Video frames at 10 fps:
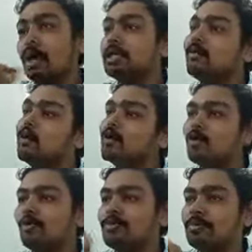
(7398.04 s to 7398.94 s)
Adi evlo
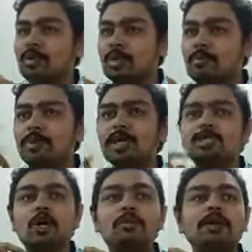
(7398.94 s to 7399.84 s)
irukum,
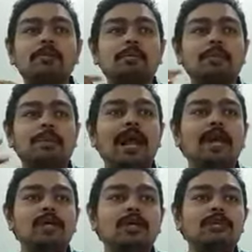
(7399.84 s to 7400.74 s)
because government
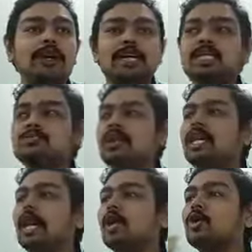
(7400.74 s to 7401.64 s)
plan to give at least
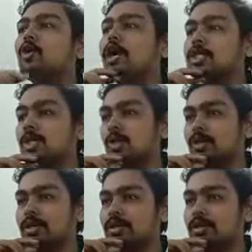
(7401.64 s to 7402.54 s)
5 lakh crore as
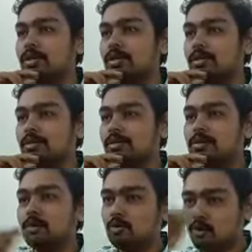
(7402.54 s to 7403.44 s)
loan
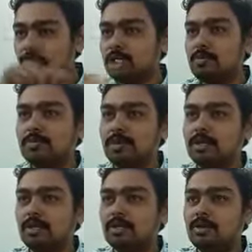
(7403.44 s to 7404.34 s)
through these
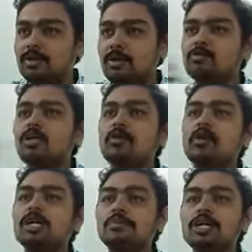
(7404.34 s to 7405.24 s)
people. So
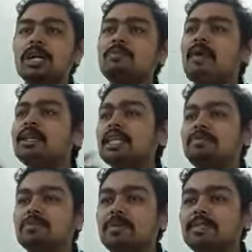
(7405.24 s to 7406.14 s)
approximately
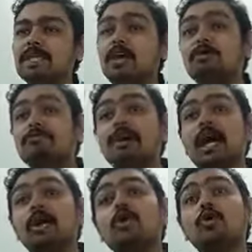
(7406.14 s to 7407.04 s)
0.35% of
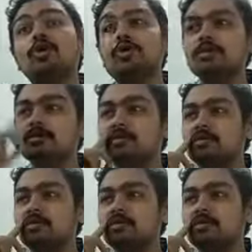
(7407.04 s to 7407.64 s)
5 lakh crore.